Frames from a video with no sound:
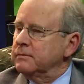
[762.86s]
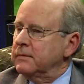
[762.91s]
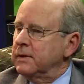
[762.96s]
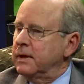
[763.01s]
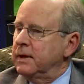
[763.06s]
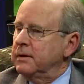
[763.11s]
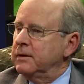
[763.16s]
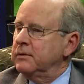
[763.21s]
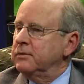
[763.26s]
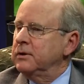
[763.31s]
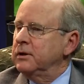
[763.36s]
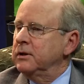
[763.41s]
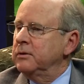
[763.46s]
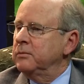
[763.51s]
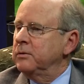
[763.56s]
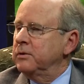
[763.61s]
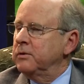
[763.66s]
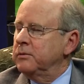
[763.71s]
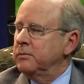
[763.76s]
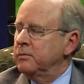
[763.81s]
And they're dealing
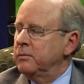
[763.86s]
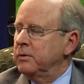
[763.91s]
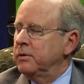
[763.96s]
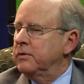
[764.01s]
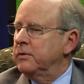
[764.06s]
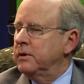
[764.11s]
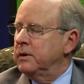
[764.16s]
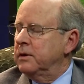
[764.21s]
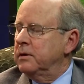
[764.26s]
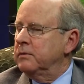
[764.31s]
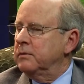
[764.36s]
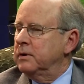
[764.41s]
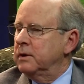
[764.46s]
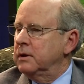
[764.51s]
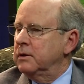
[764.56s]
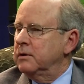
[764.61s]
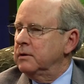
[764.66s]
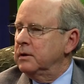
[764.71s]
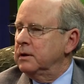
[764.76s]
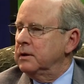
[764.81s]
with
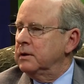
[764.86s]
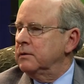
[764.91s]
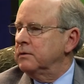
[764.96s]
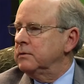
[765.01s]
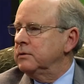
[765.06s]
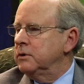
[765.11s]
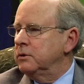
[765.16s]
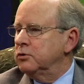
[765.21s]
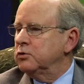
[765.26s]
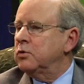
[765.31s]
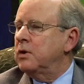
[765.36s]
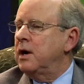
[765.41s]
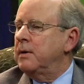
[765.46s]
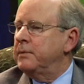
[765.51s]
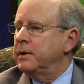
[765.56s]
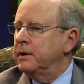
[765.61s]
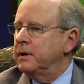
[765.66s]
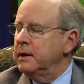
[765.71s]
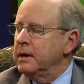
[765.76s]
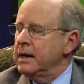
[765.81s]
you know,
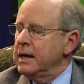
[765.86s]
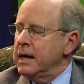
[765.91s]
trauma.